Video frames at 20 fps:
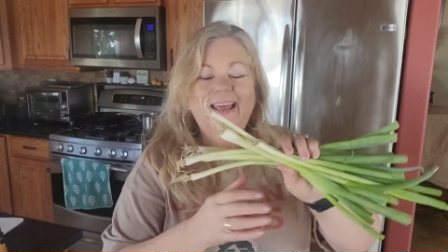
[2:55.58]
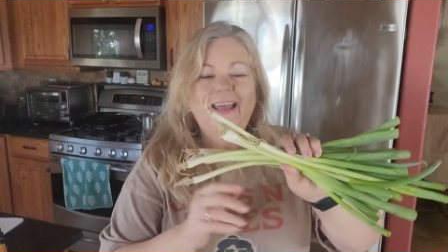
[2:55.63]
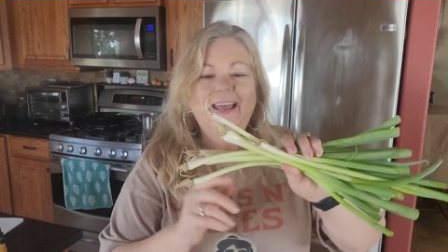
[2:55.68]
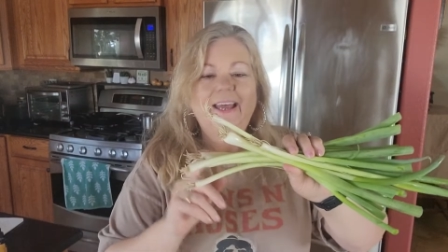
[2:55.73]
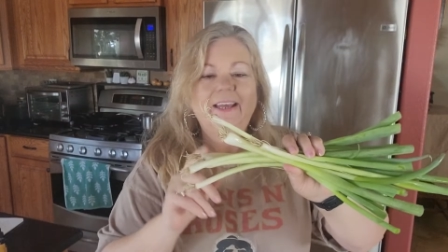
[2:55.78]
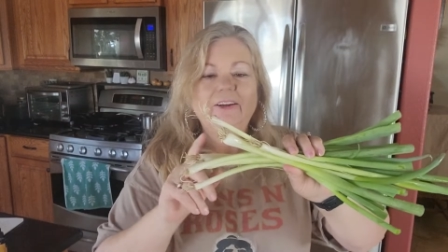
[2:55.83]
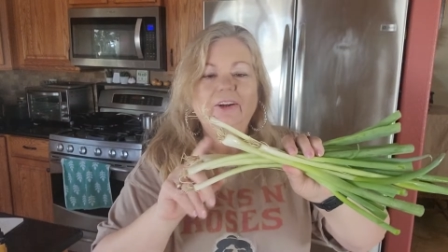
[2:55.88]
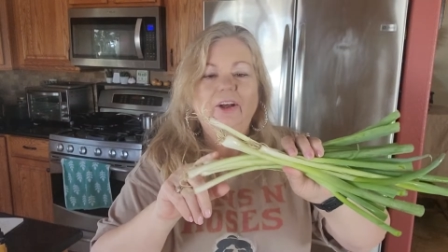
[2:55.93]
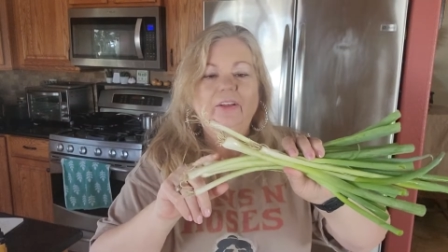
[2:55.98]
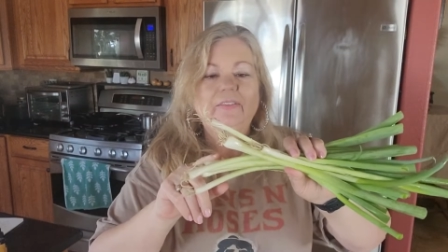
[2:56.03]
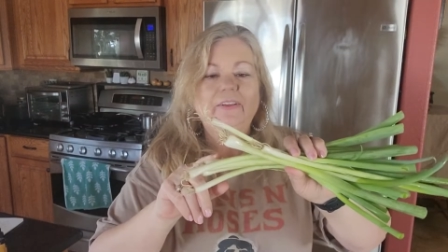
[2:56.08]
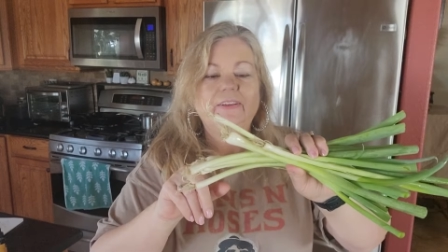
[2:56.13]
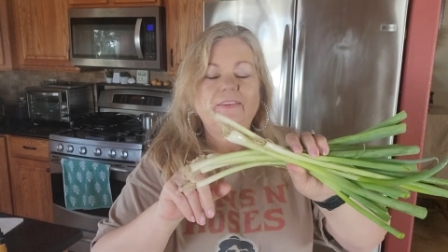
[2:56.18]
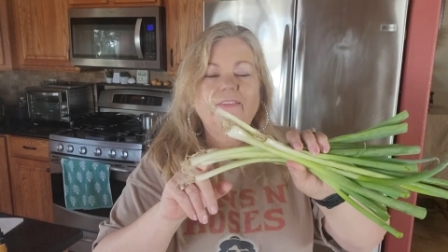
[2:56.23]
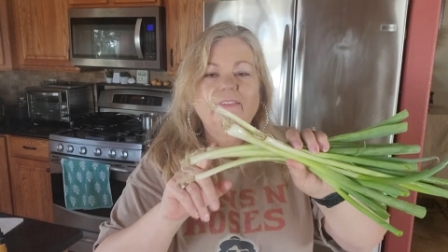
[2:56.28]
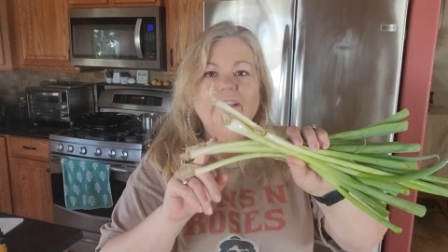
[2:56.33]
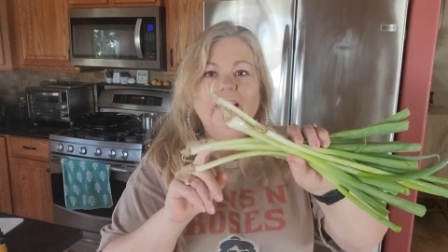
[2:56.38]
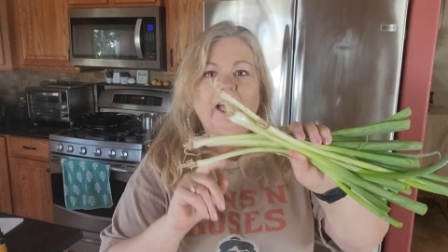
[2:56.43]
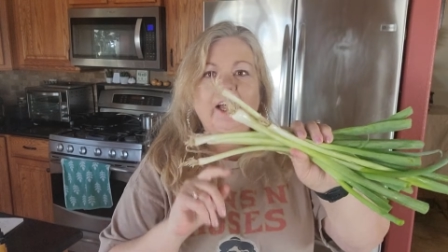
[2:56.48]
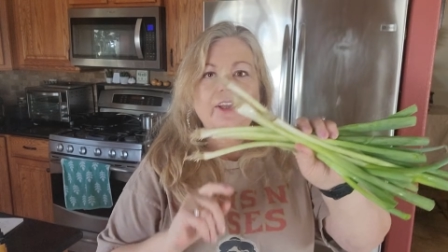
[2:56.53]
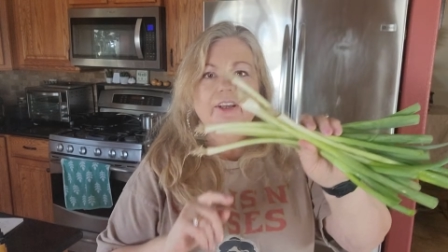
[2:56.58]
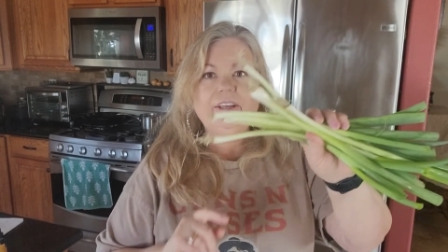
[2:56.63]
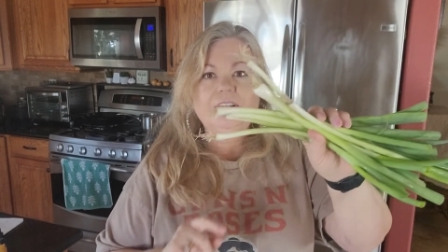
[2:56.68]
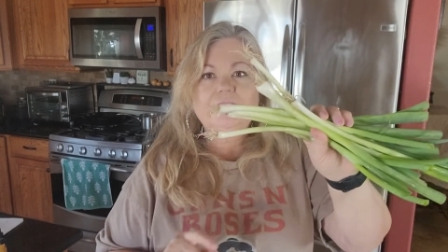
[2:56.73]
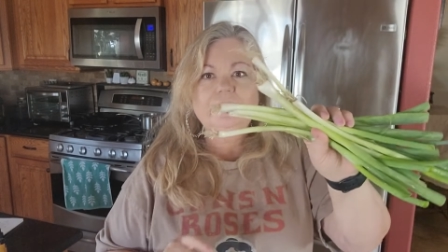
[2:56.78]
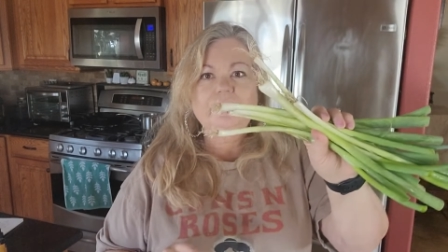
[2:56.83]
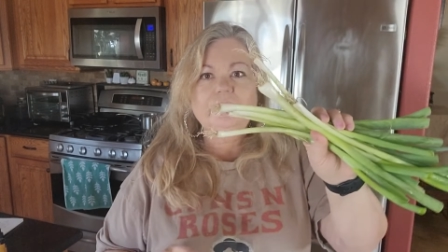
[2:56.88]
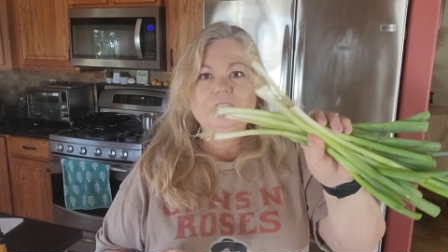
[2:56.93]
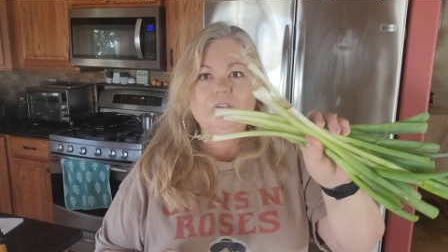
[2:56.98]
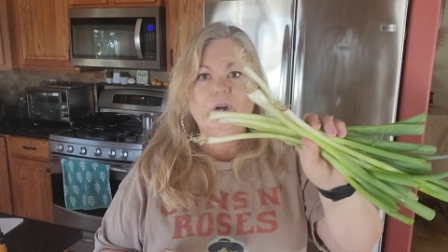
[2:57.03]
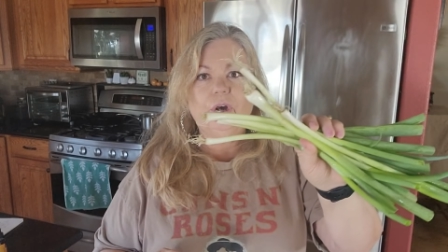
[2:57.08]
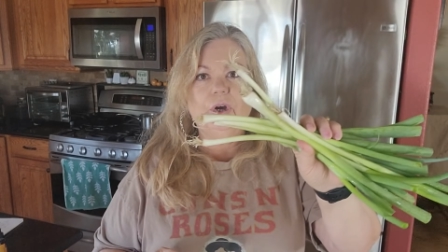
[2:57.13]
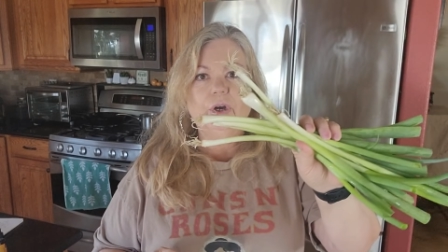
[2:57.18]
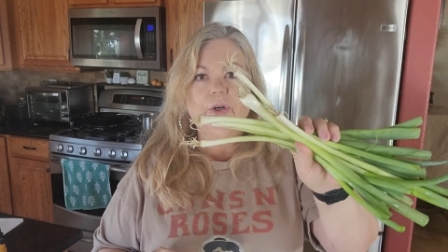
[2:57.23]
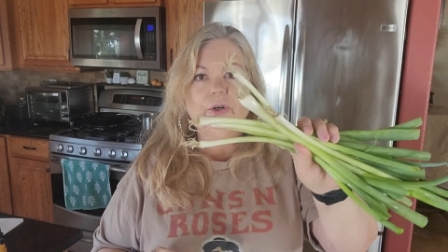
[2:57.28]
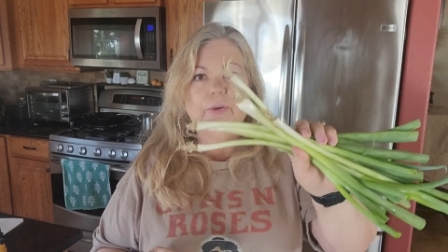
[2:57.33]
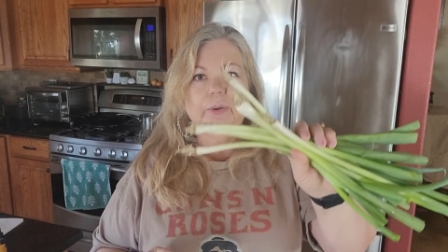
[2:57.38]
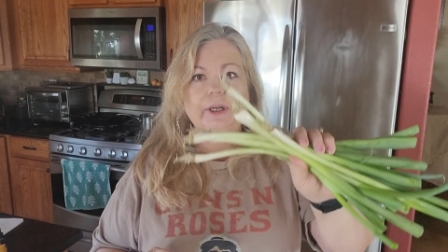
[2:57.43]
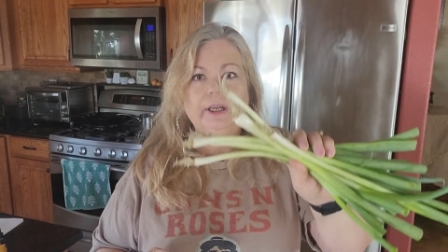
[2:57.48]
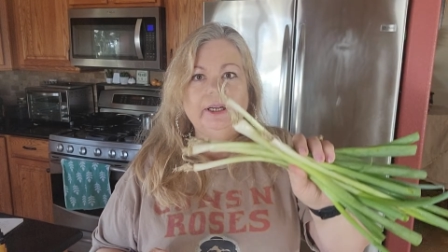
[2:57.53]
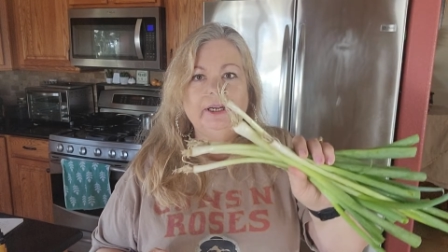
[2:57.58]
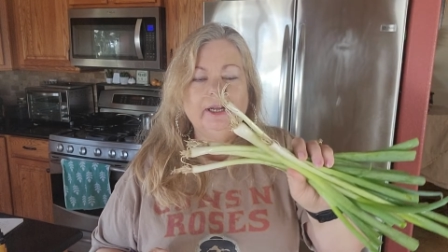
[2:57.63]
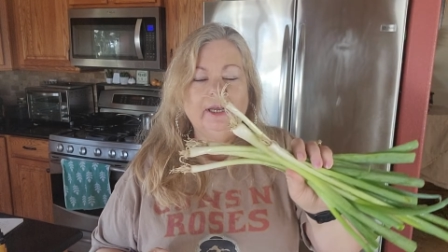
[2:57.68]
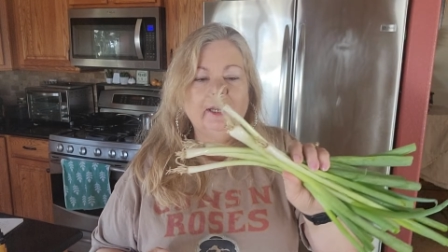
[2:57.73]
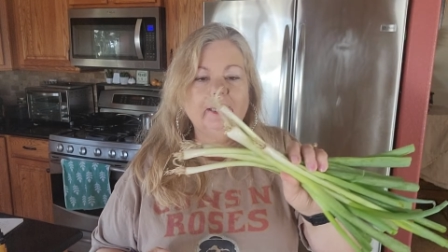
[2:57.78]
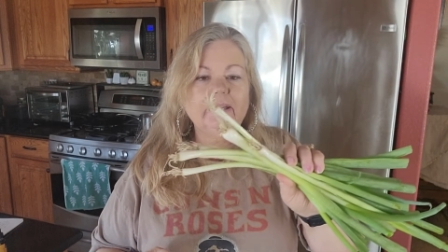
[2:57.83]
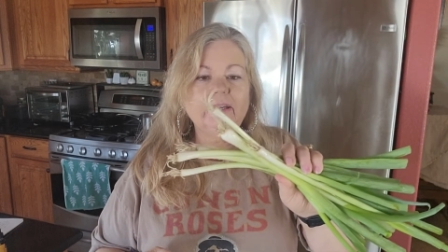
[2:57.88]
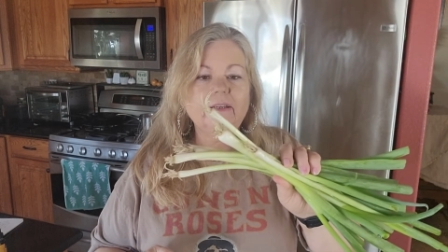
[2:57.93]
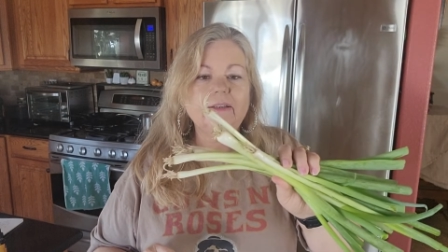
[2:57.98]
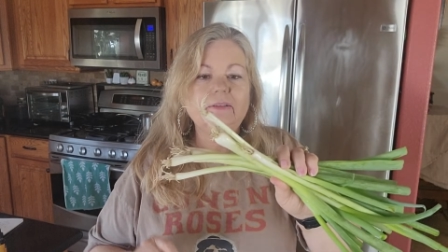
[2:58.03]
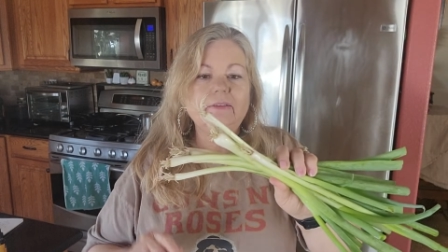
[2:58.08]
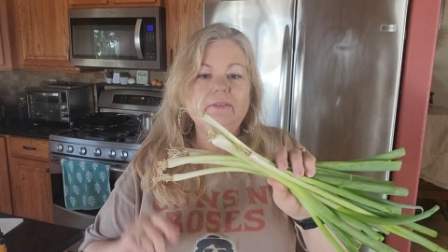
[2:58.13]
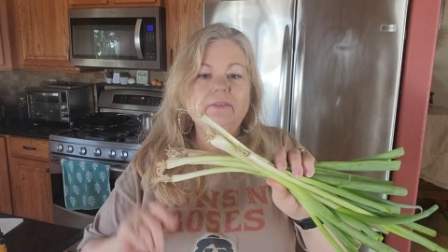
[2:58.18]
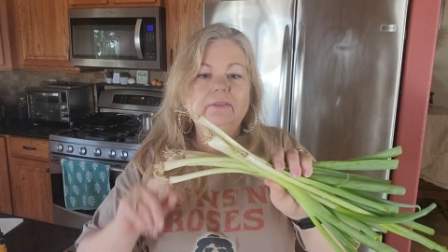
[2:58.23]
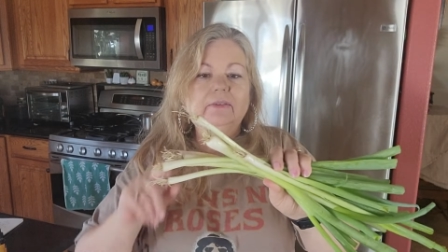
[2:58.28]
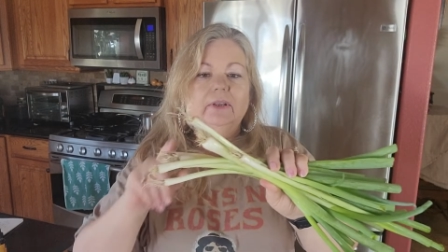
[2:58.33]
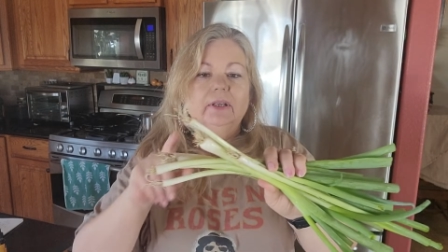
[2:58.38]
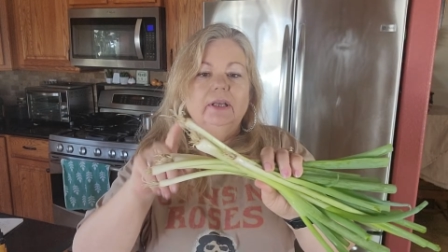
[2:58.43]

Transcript: And on these scallions or green onions,